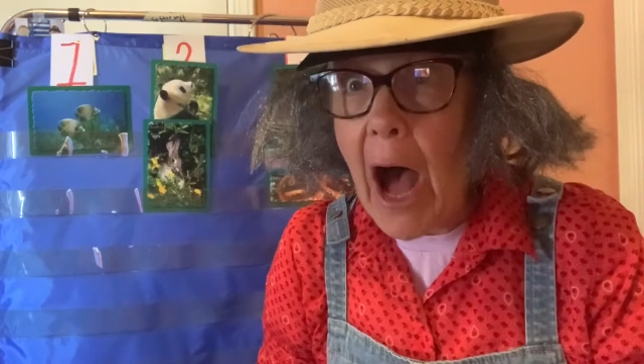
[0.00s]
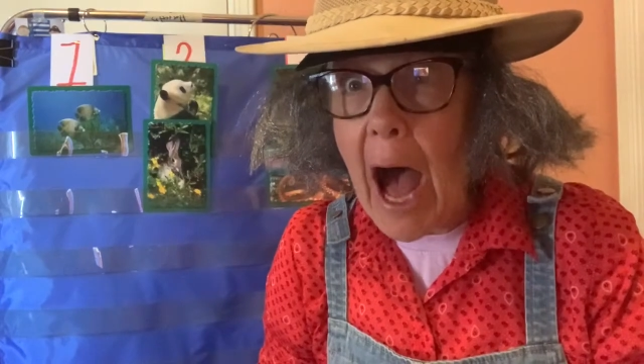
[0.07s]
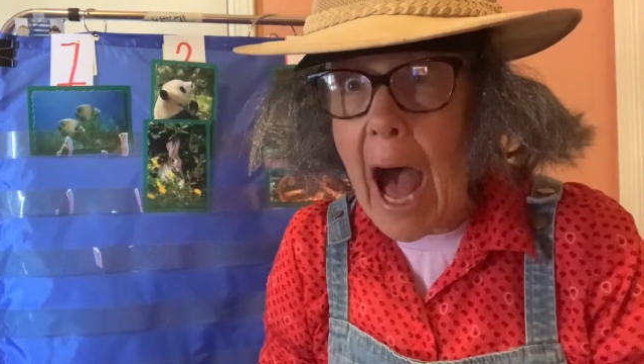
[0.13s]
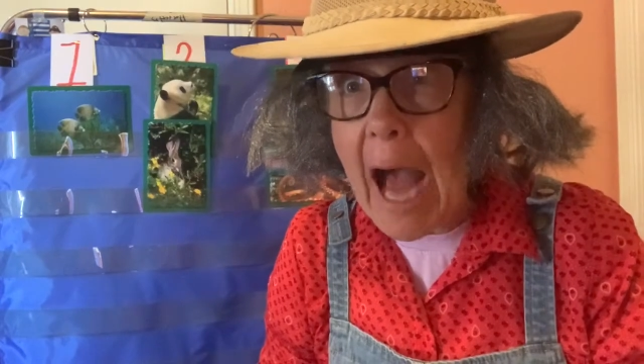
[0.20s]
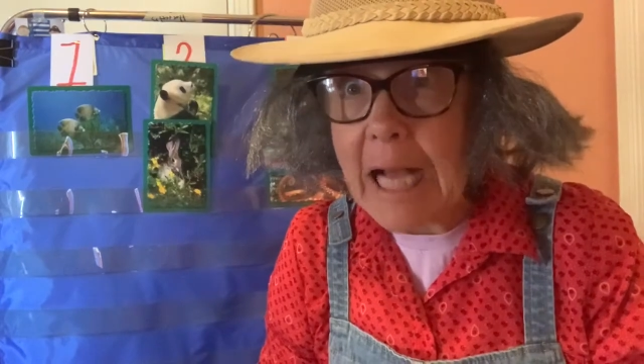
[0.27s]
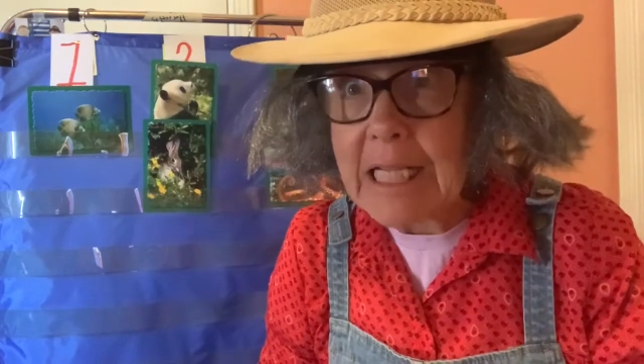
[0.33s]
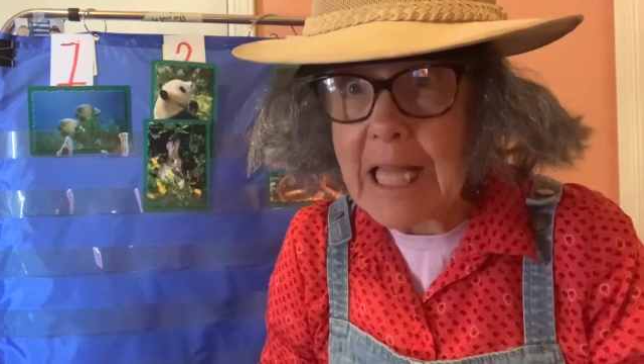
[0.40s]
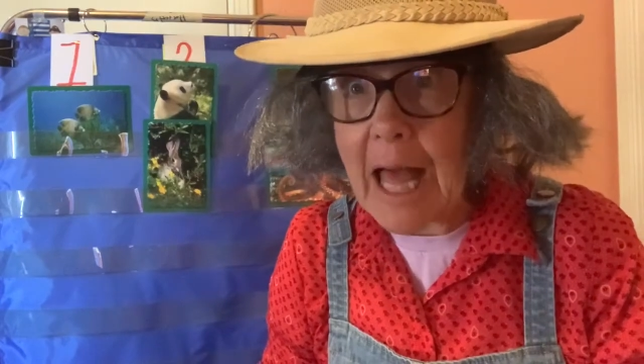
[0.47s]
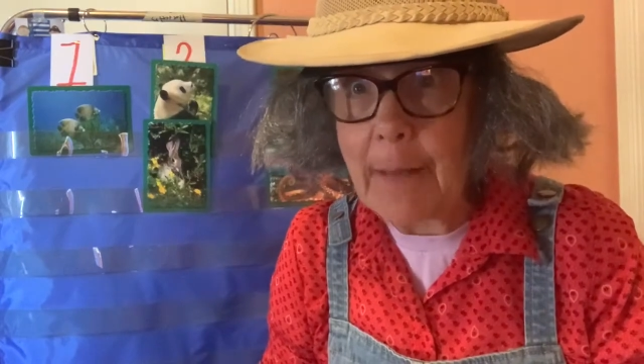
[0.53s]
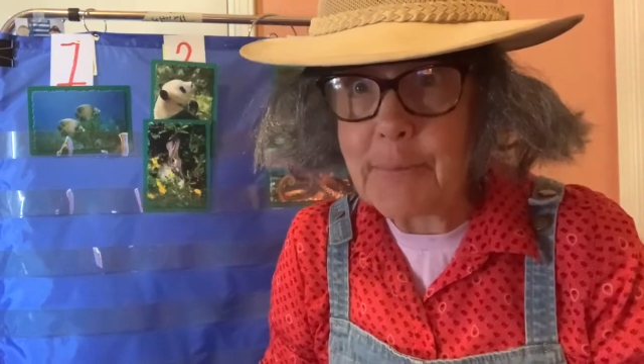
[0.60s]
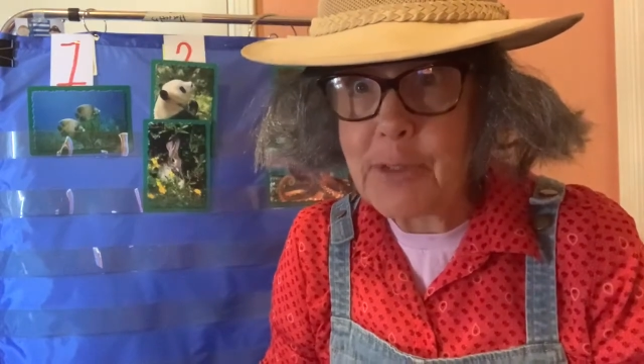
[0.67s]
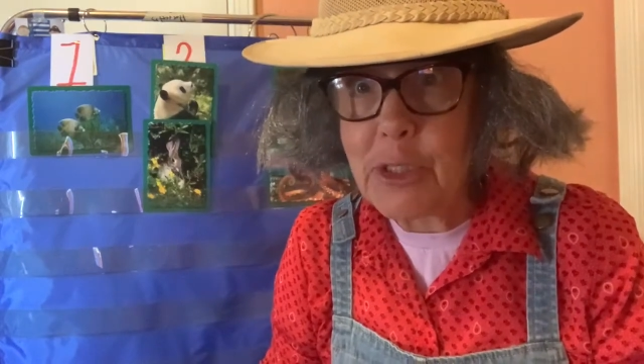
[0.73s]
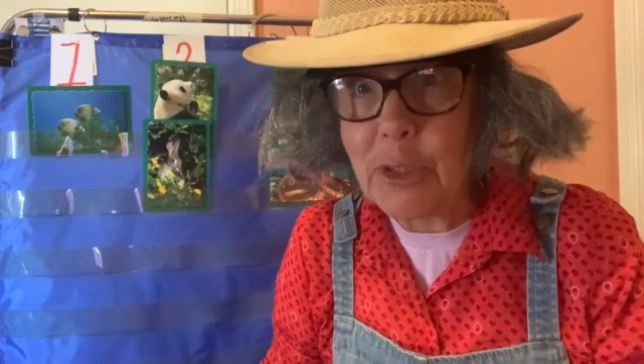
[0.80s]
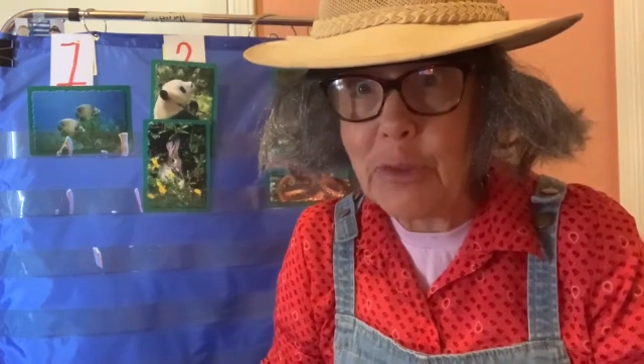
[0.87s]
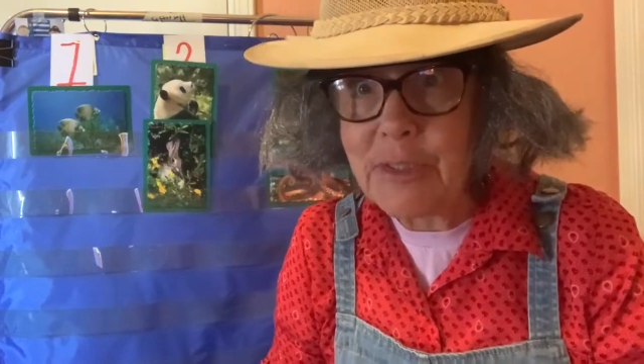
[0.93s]
I
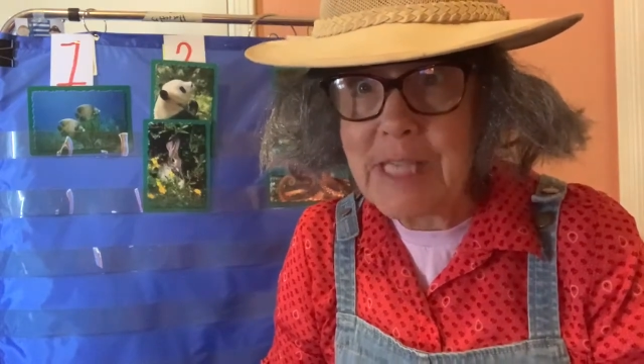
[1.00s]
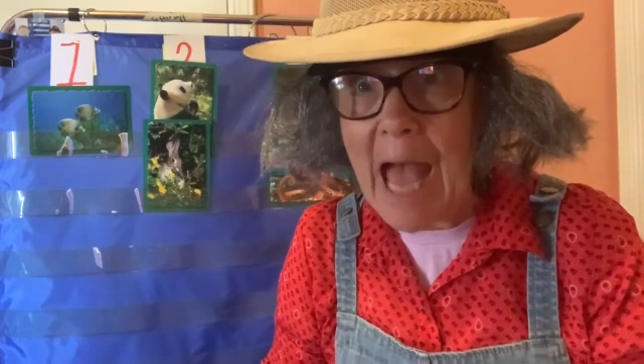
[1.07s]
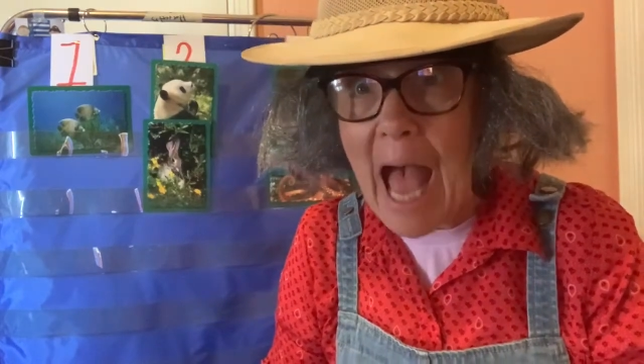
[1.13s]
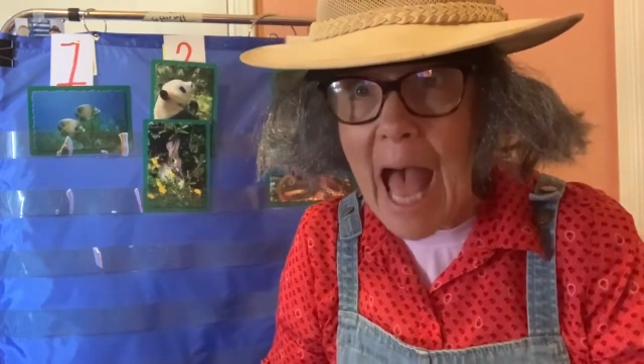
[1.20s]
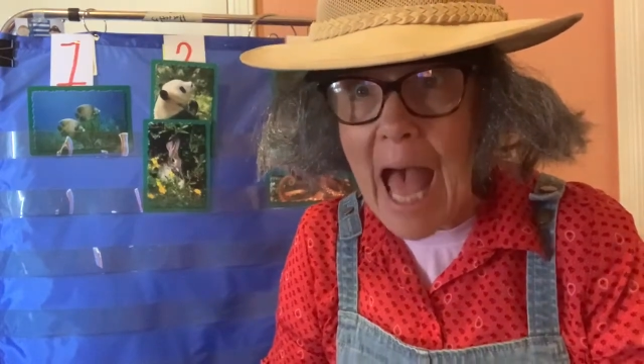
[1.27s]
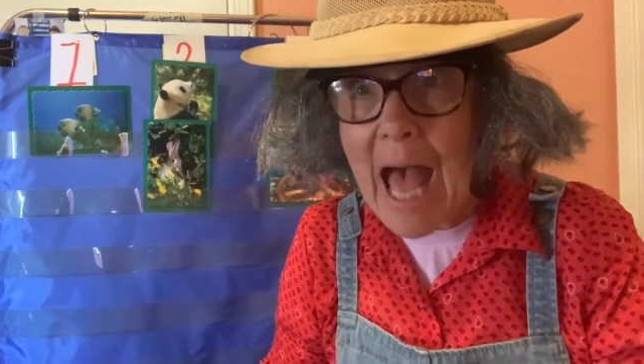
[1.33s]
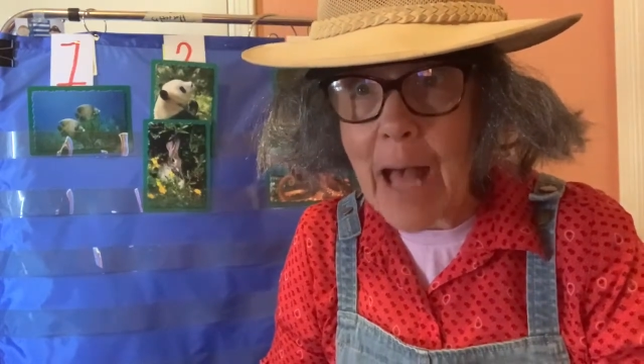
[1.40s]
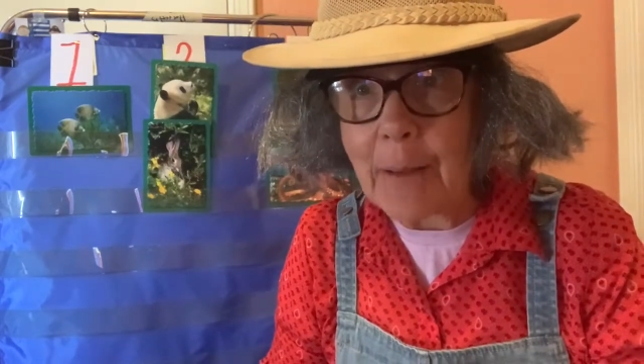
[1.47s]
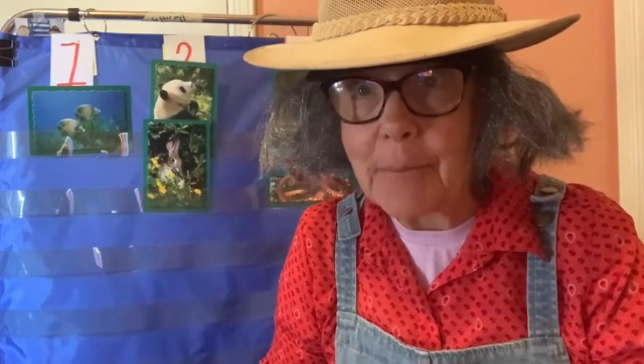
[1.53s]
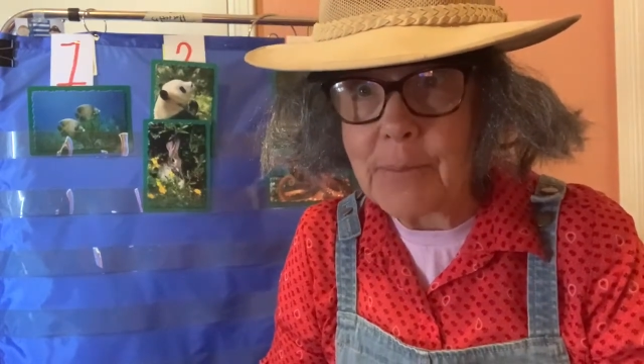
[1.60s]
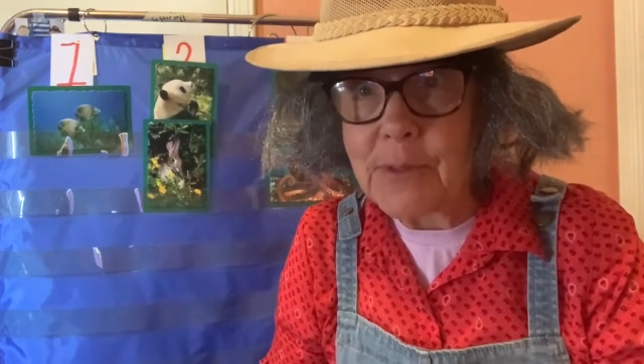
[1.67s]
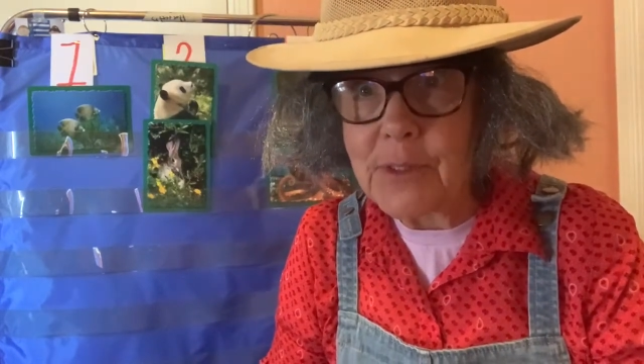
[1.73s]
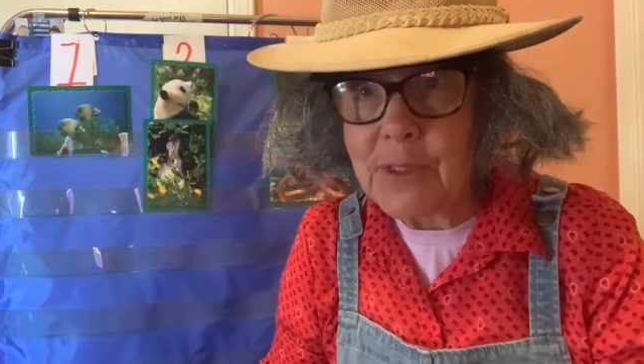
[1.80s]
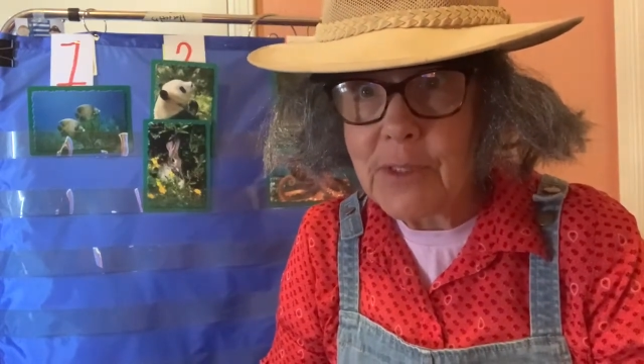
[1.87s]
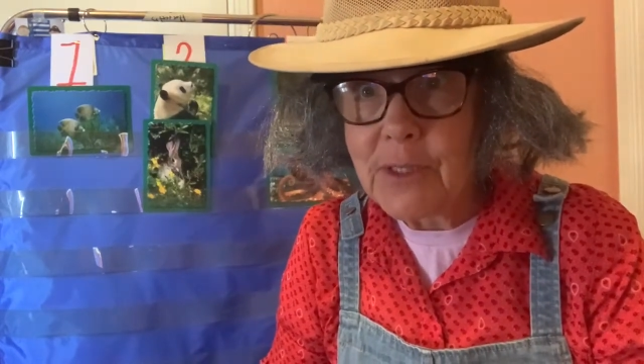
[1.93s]
clapped two
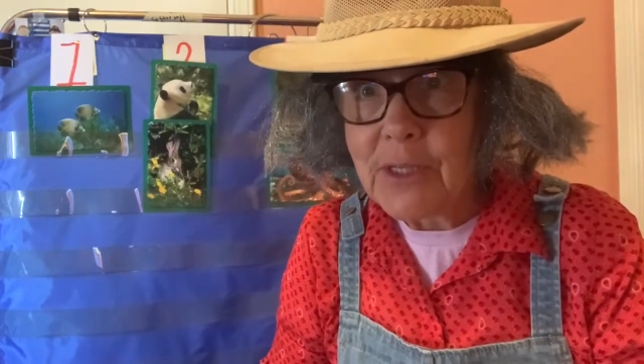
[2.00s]
times.